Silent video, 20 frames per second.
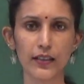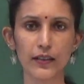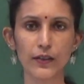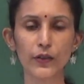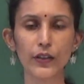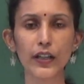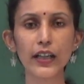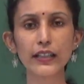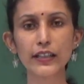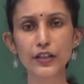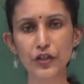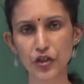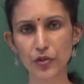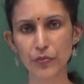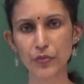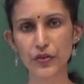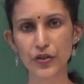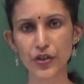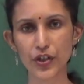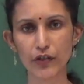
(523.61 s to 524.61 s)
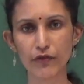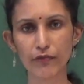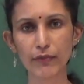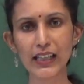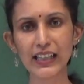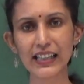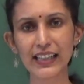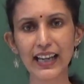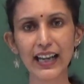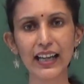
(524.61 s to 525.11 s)
Okay, distribution of
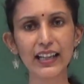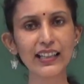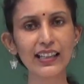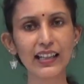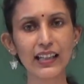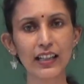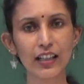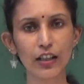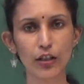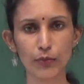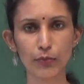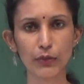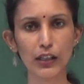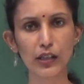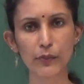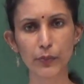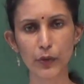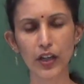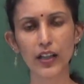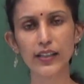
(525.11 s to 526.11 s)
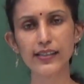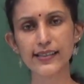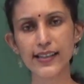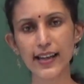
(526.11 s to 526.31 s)
milk and milk products,